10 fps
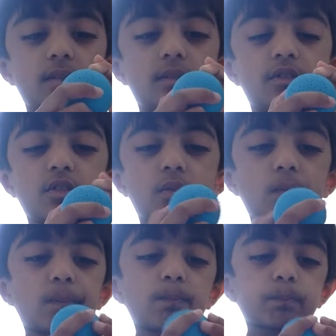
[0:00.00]
So
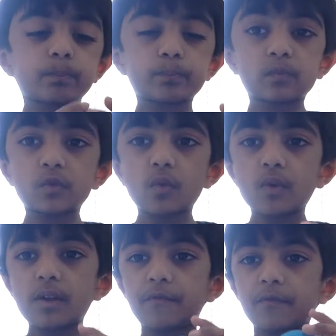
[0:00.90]
so
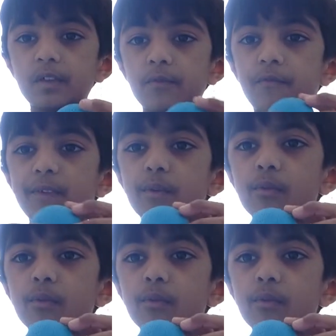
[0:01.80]
if if